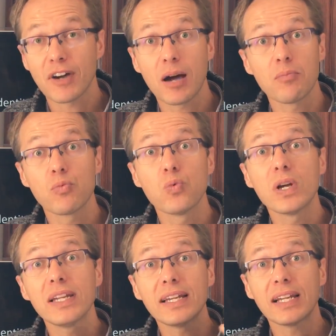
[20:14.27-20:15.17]
I'm
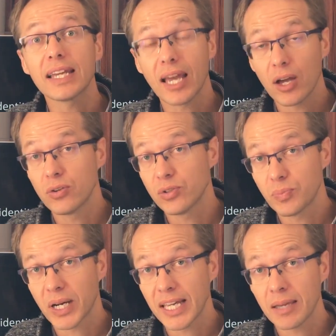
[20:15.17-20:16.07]
willingly owned
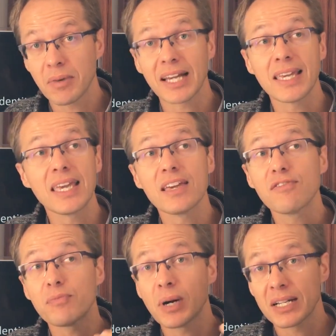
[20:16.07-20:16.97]
by him. I
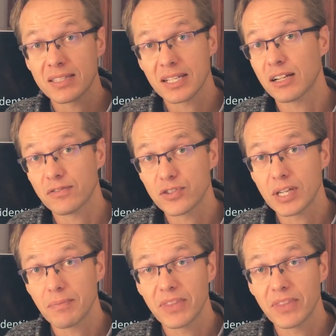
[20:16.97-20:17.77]
give myself to him.